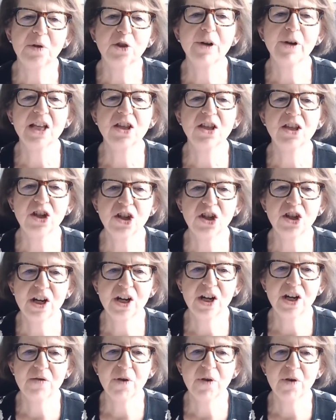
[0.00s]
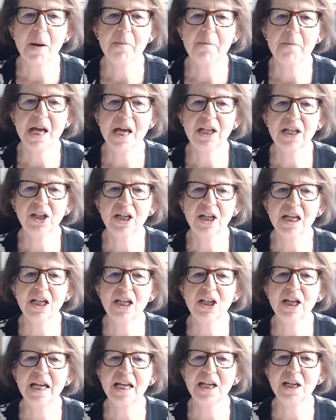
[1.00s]
transition from a
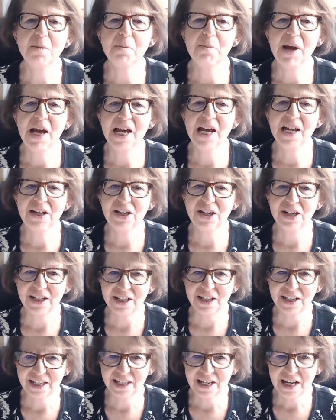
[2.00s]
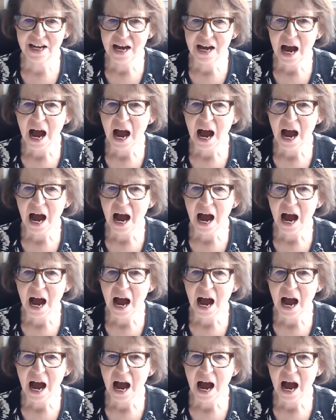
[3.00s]
mentee to independence,